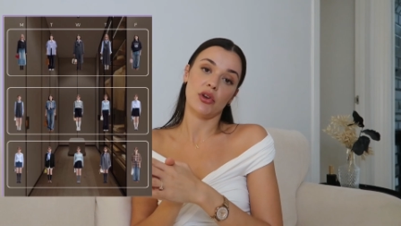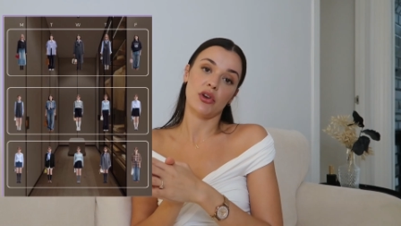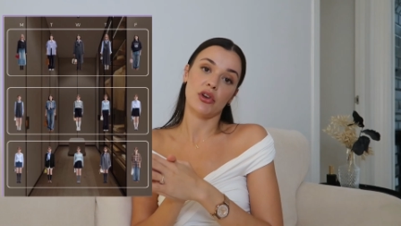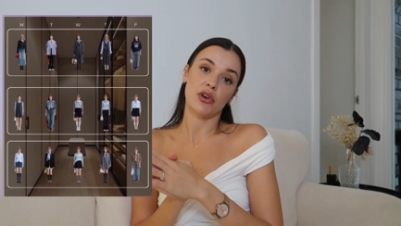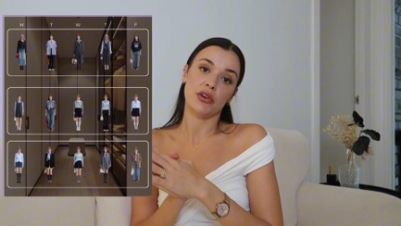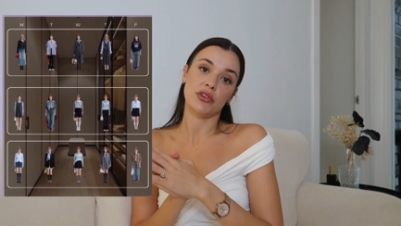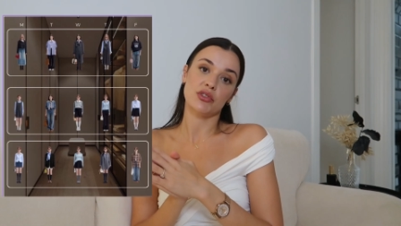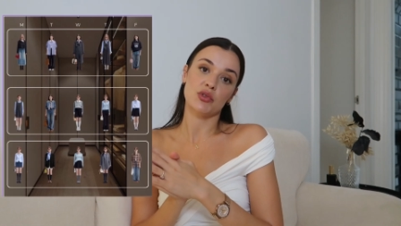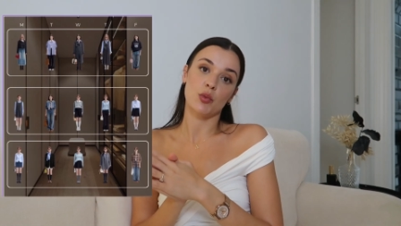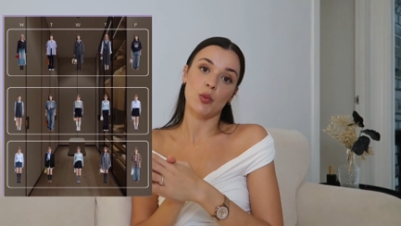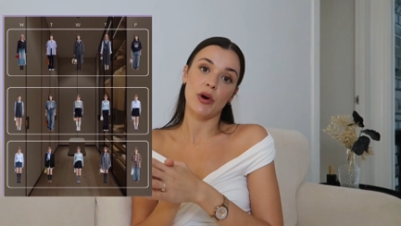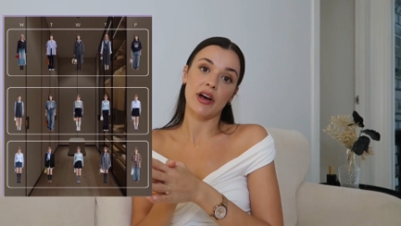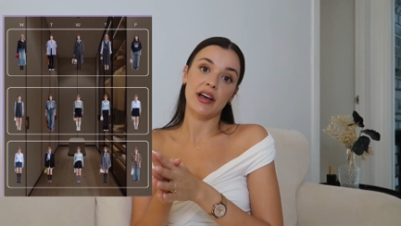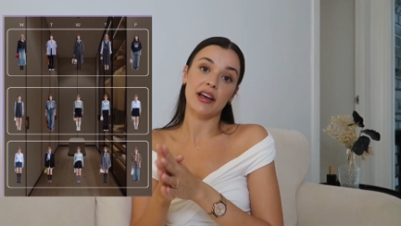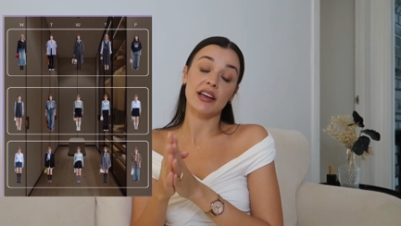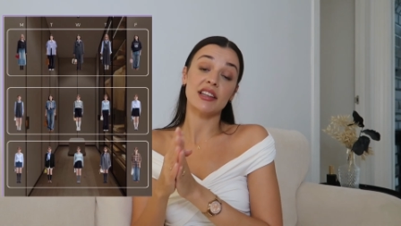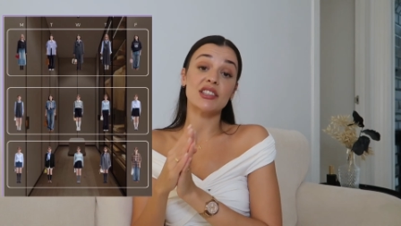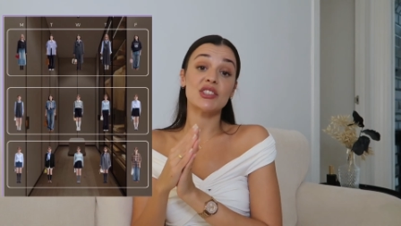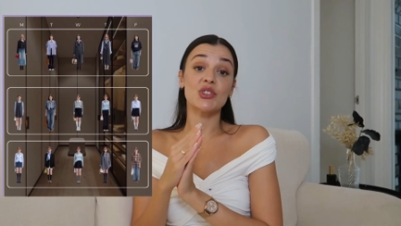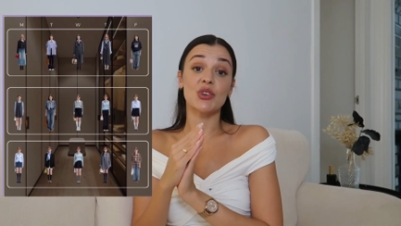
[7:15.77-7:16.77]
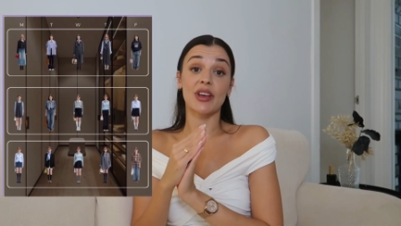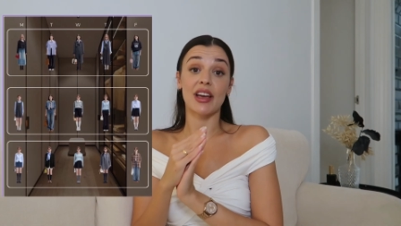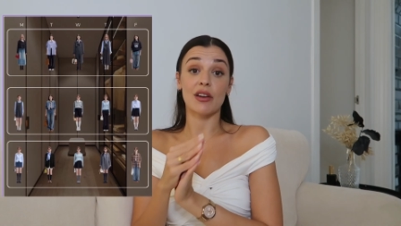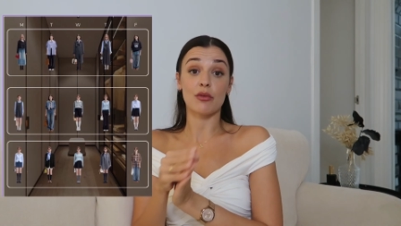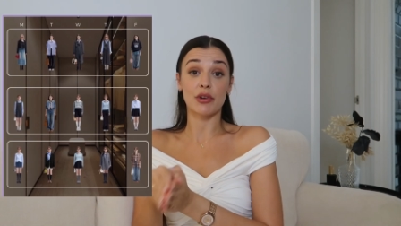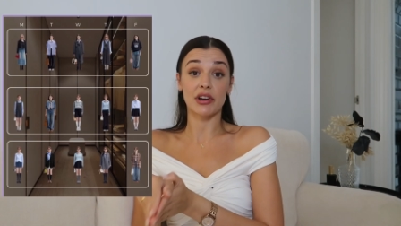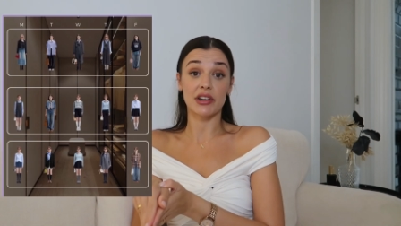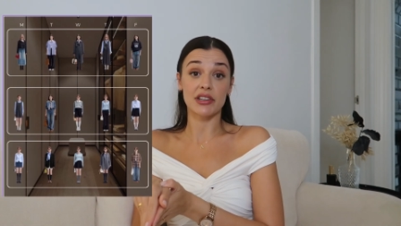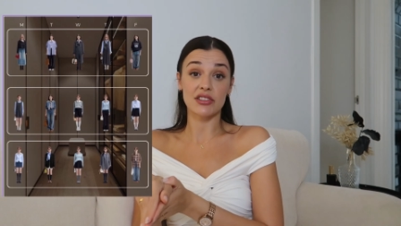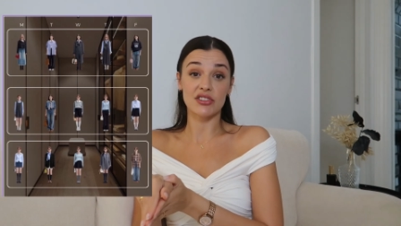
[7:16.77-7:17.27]
what you're going to wear to
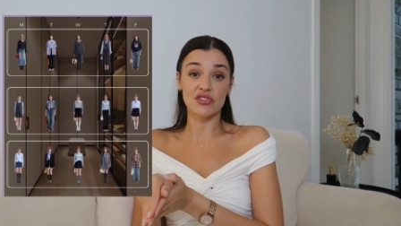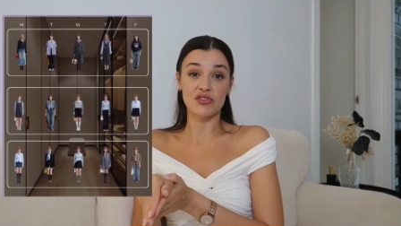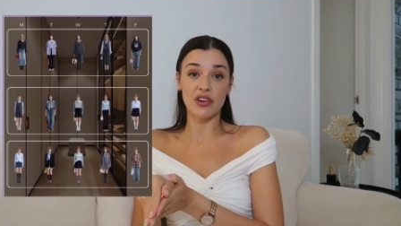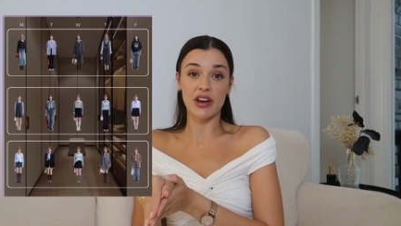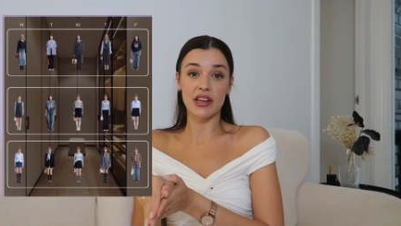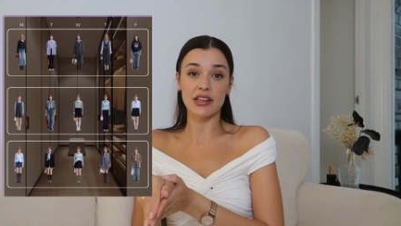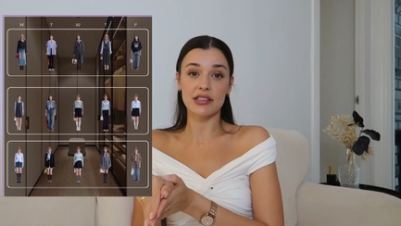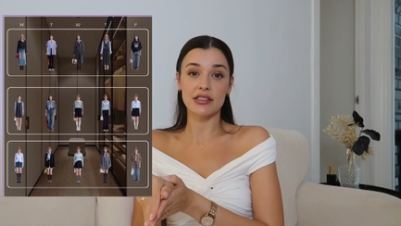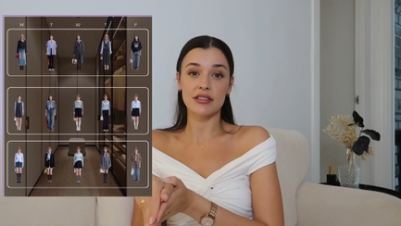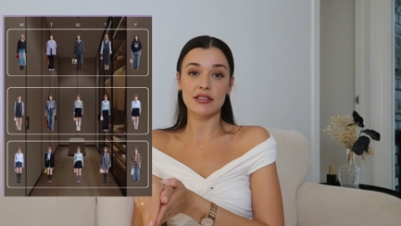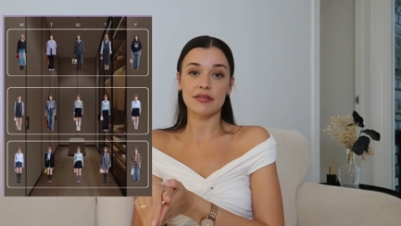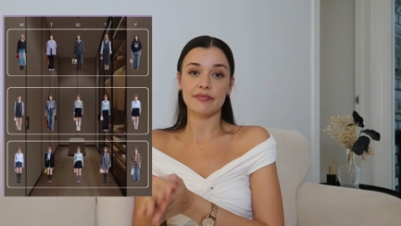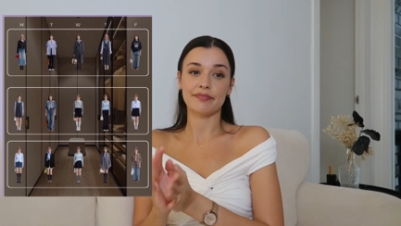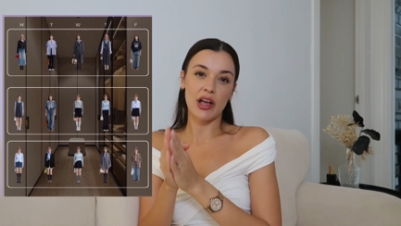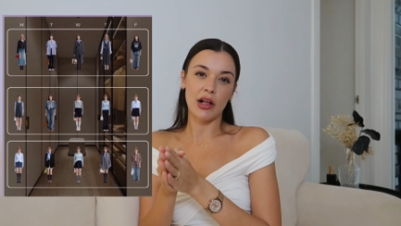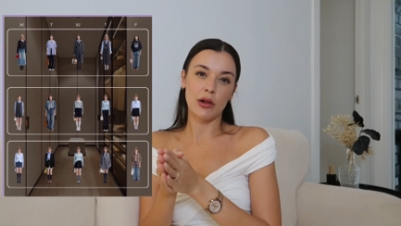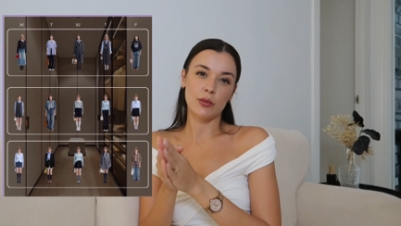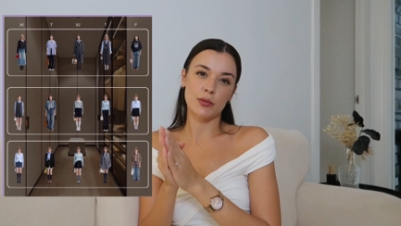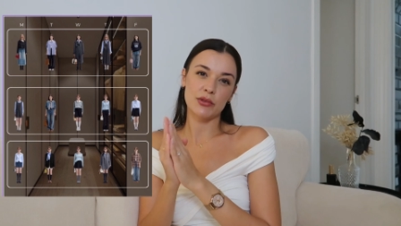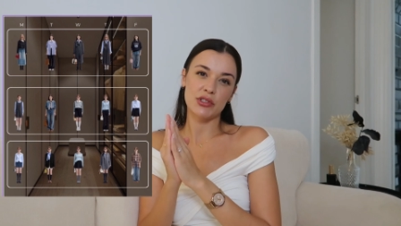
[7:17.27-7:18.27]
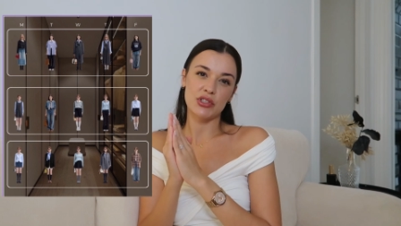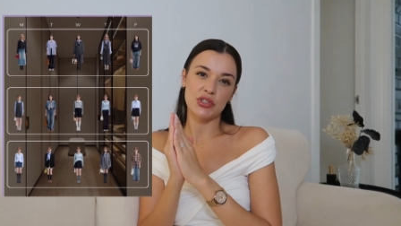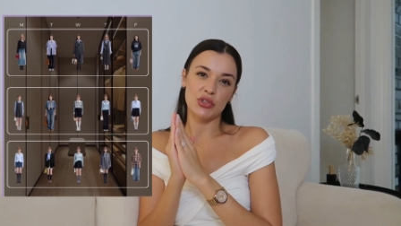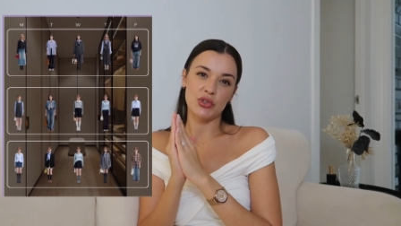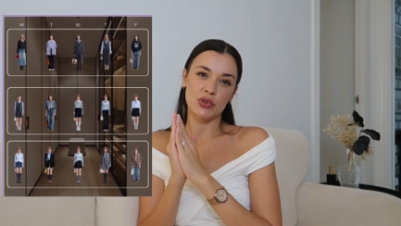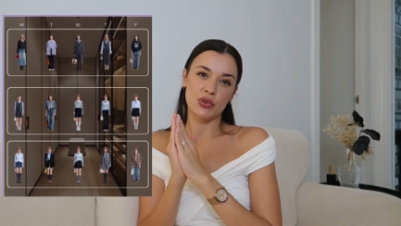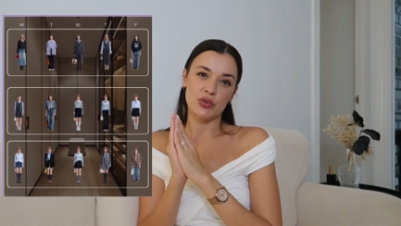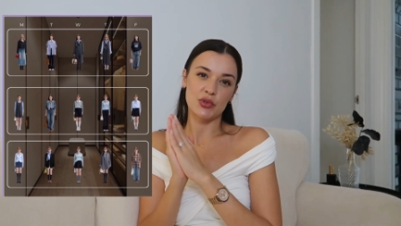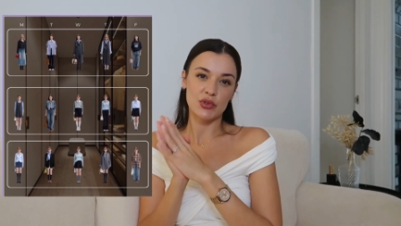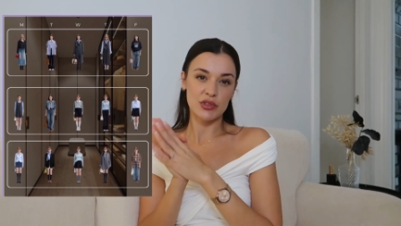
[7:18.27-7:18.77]
get rid of stress. It helps
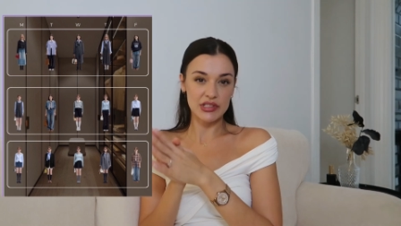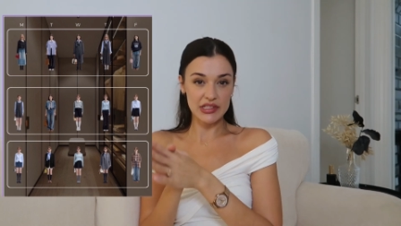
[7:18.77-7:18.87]
you